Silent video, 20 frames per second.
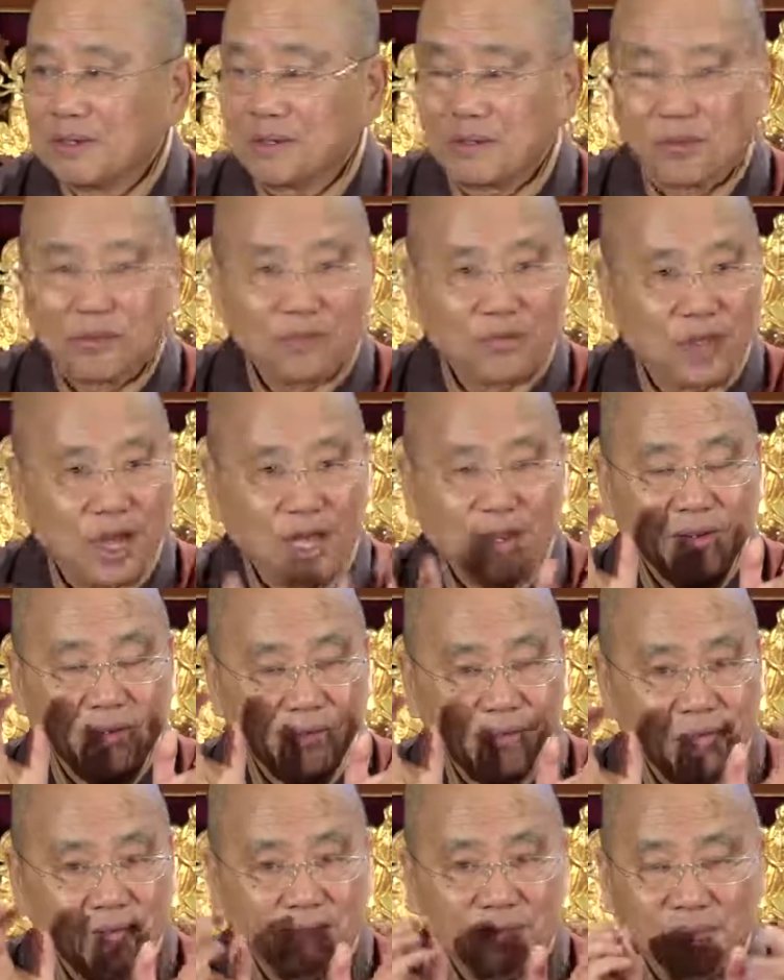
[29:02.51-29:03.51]
So
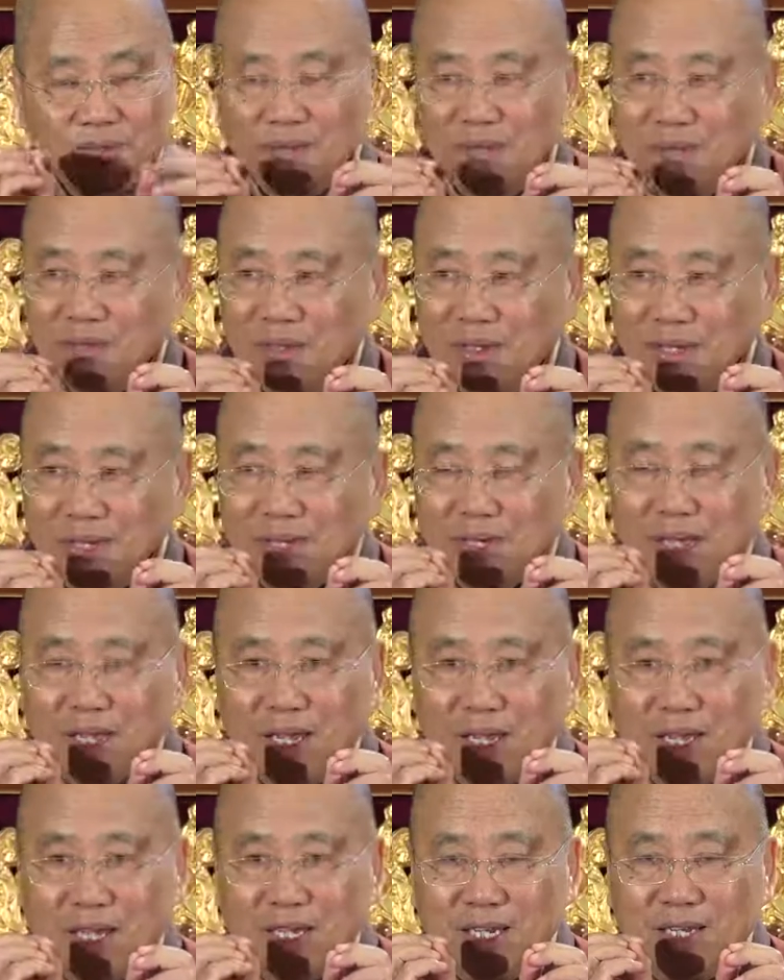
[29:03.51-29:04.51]
that,
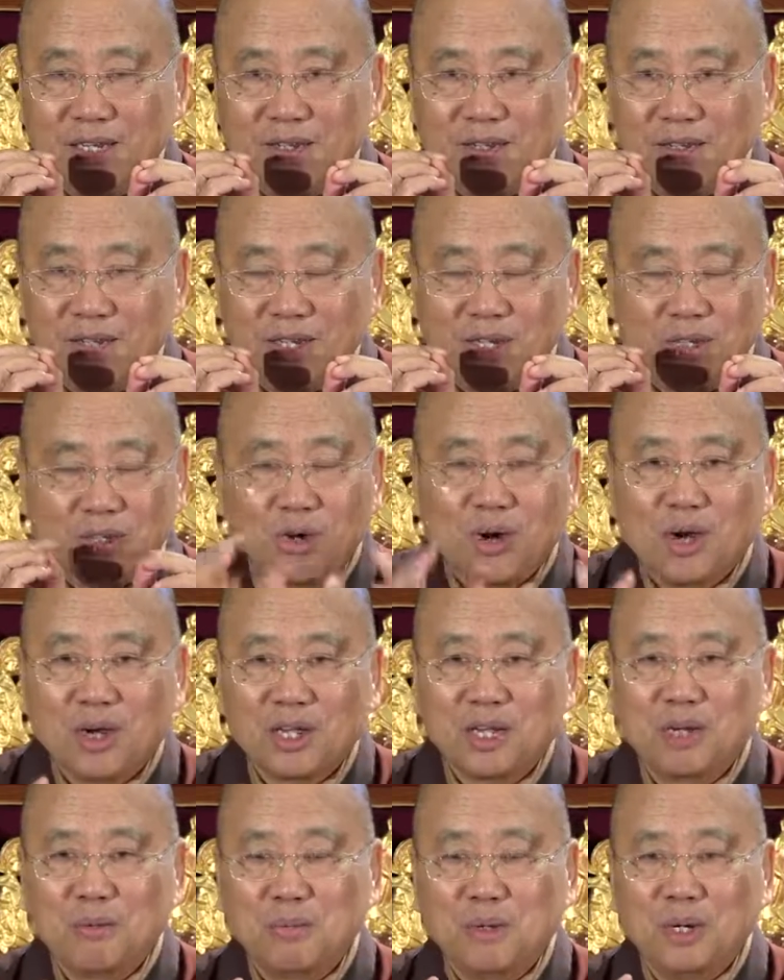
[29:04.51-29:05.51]
and in
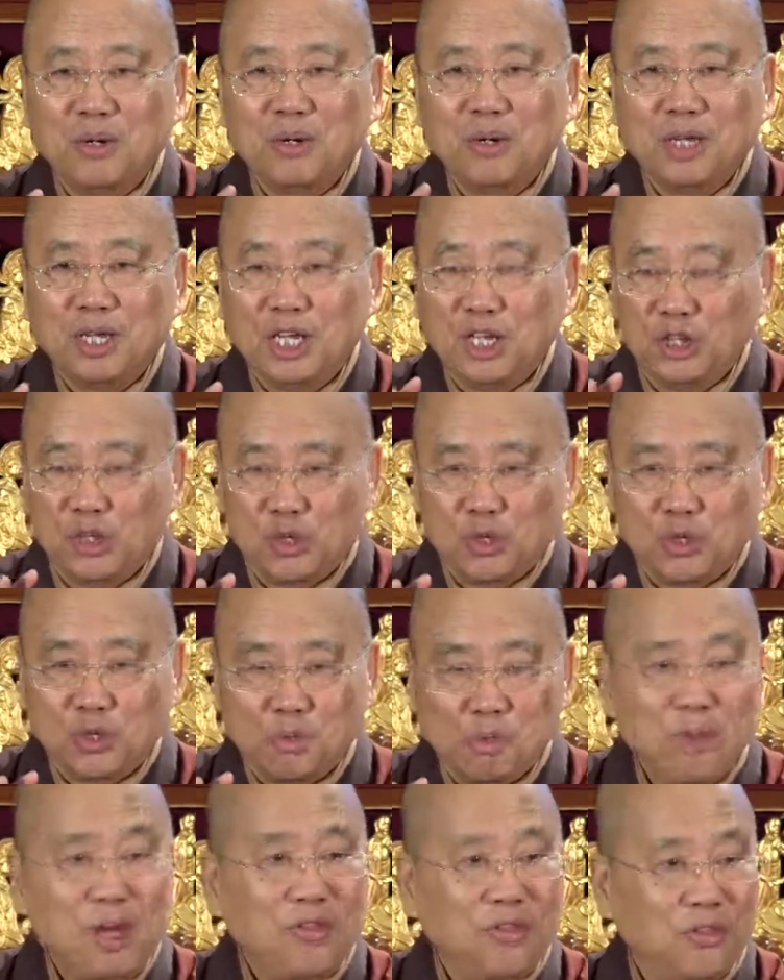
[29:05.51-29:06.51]
talking about
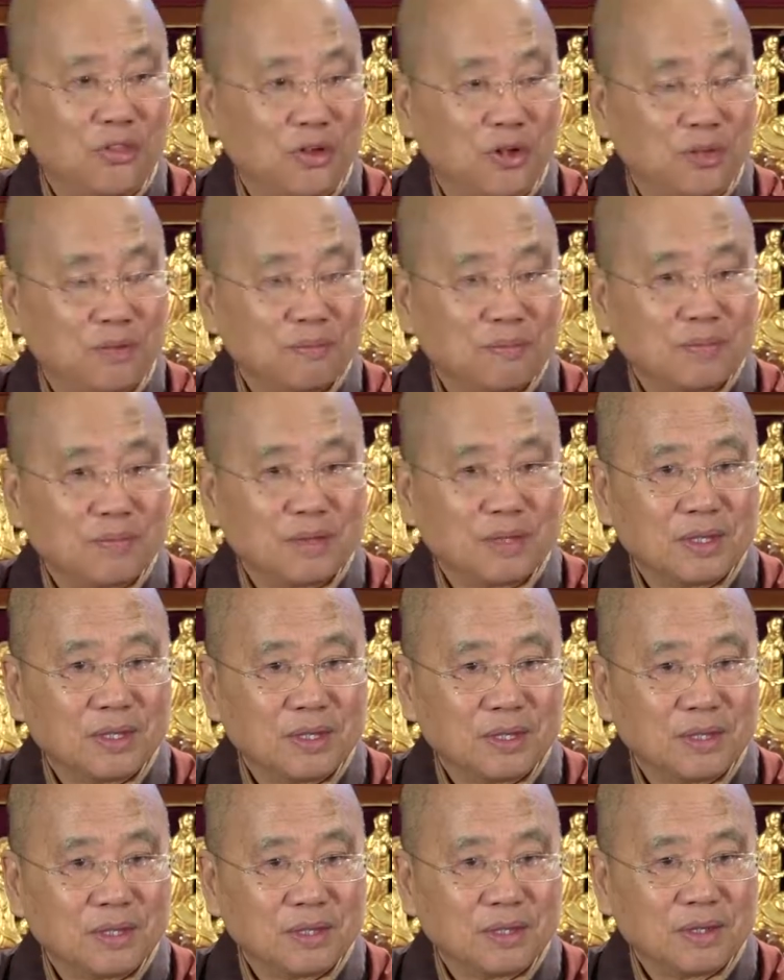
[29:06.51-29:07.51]
each method,
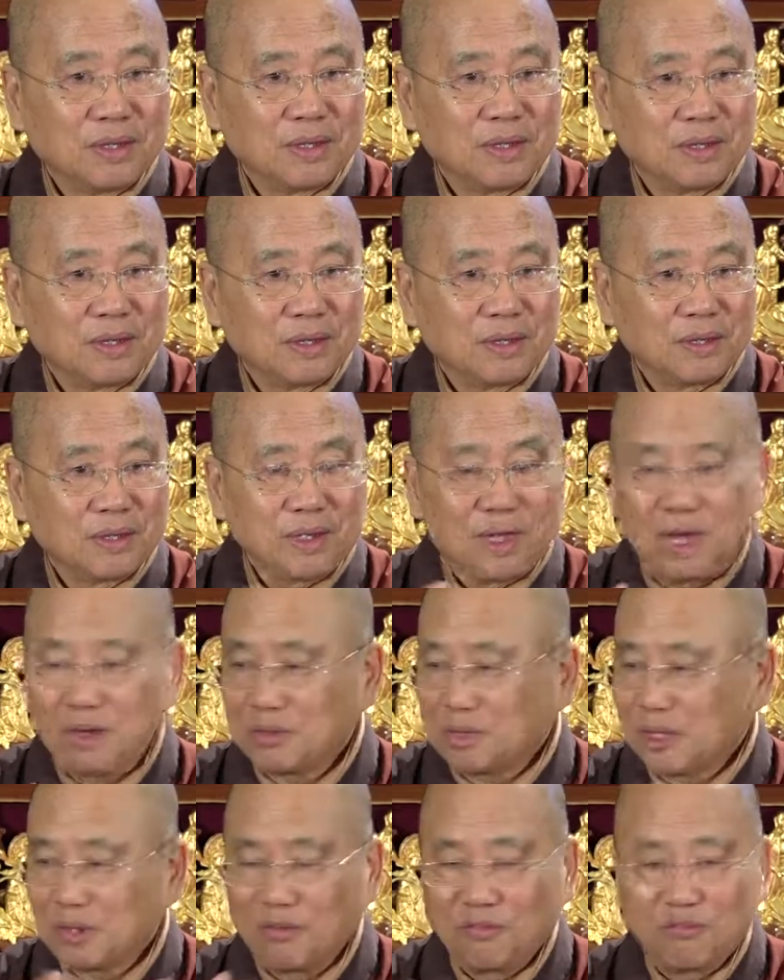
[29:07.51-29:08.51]

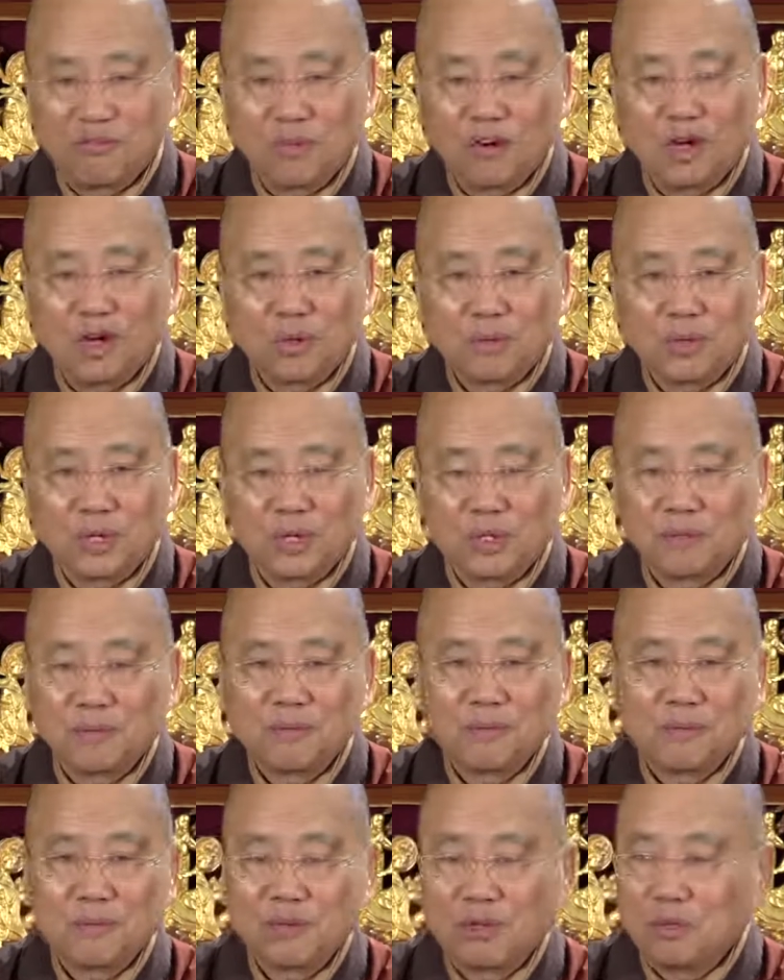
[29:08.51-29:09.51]
counting and following,
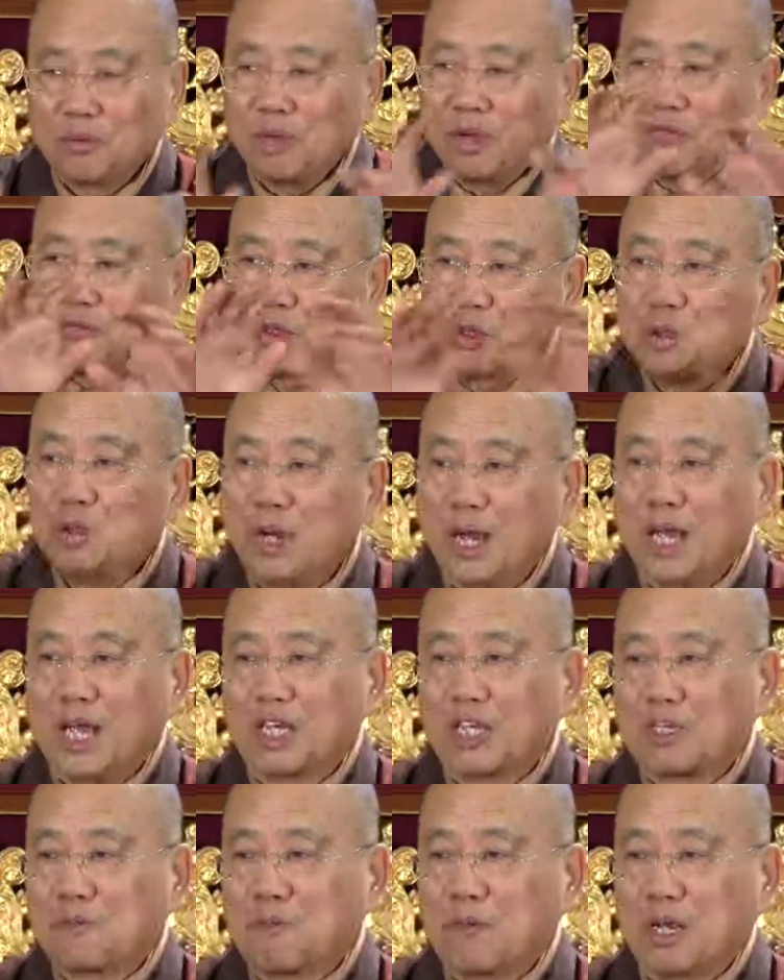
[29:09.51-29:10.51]
we have 2
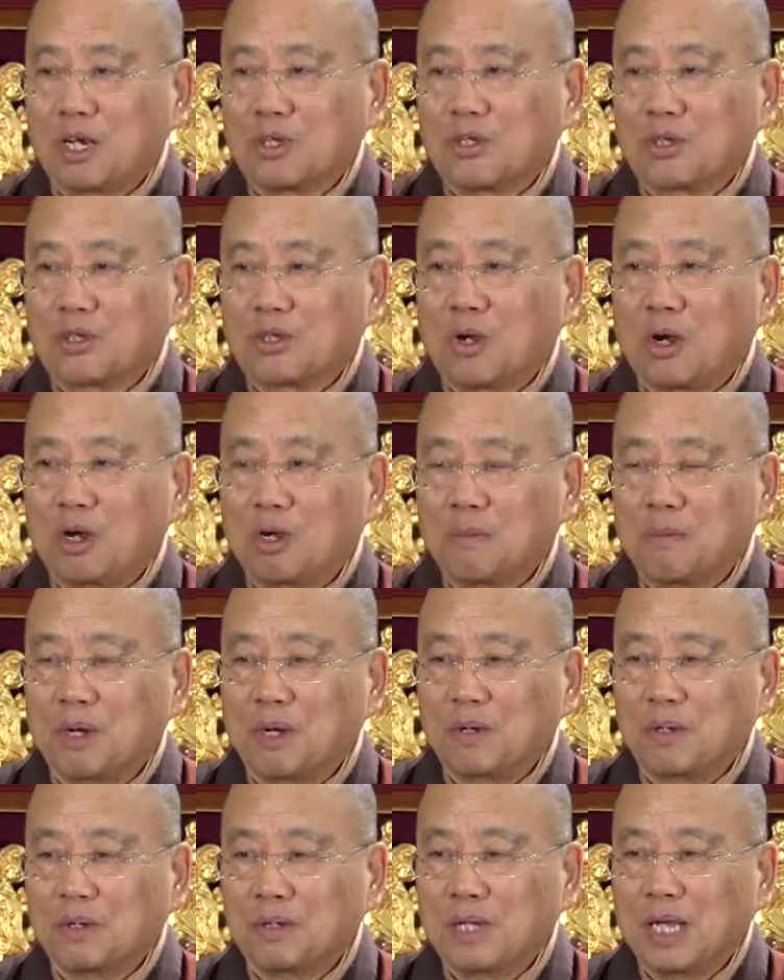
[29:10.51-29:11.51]
aspects to talk
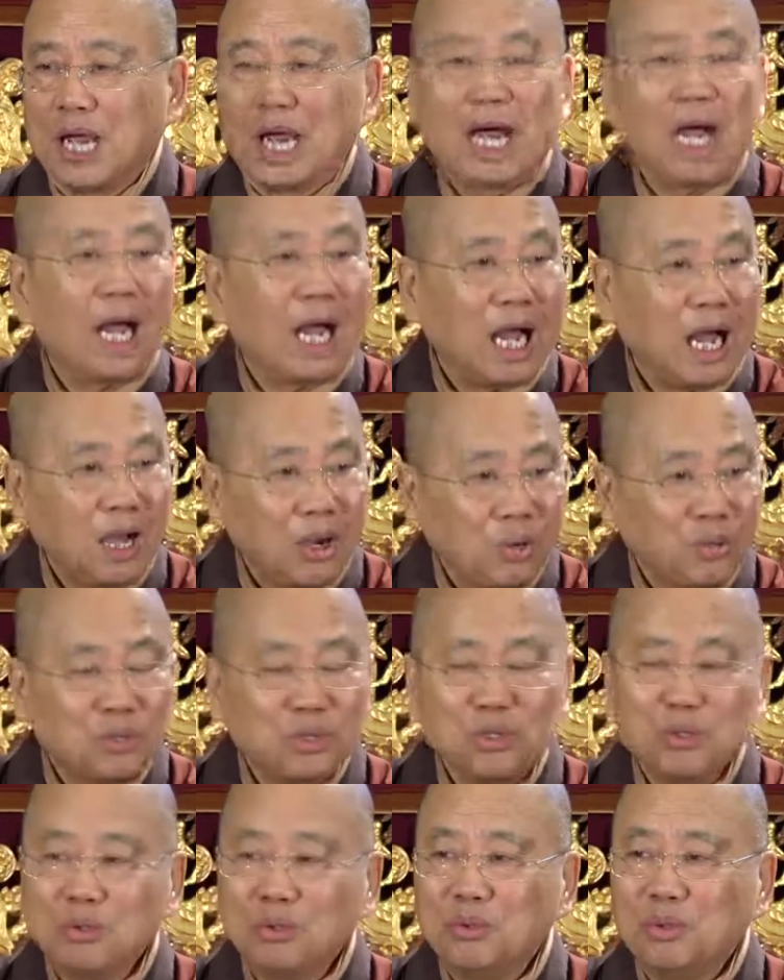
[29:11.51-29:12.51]
about it. How
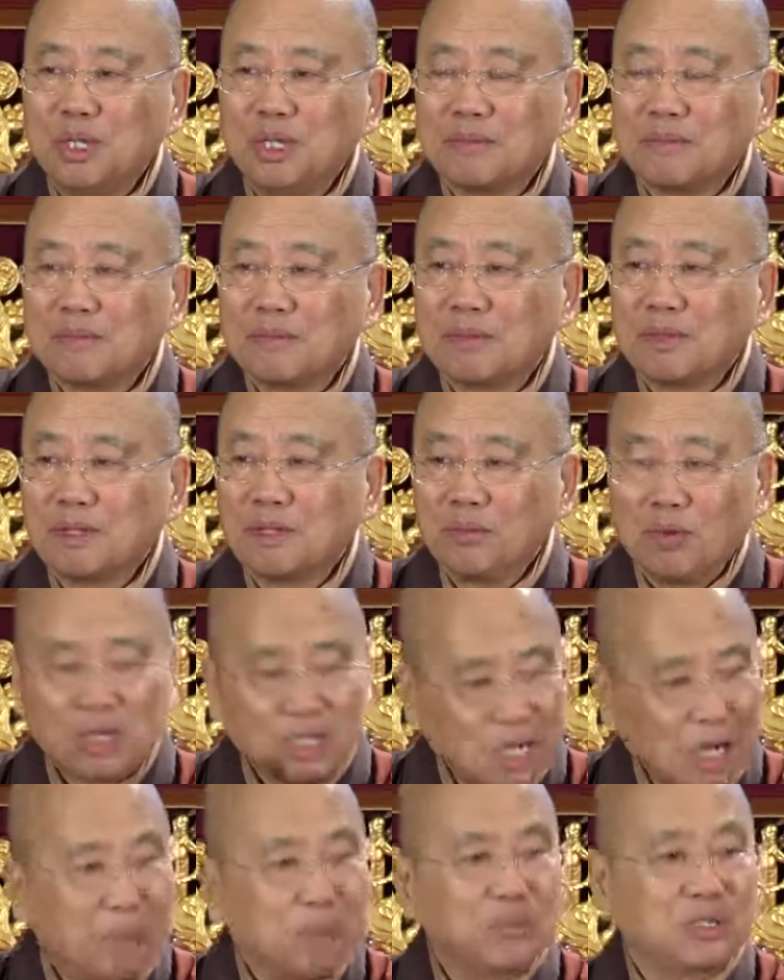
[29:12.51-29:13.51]
to do it,
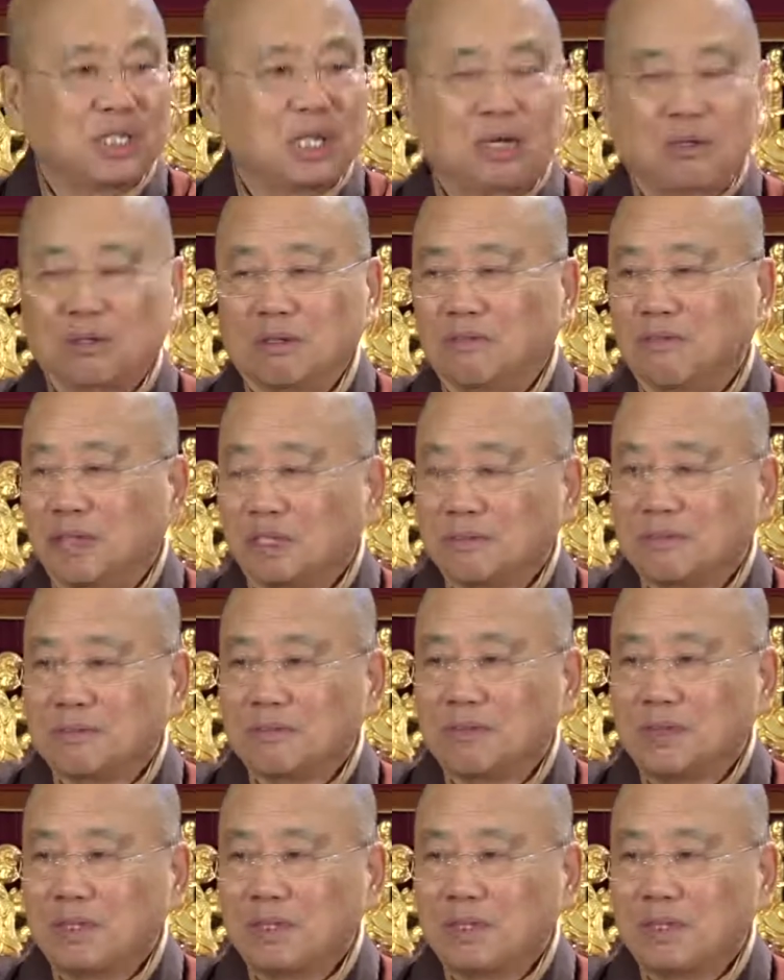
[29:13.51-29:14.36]
what comes out of it.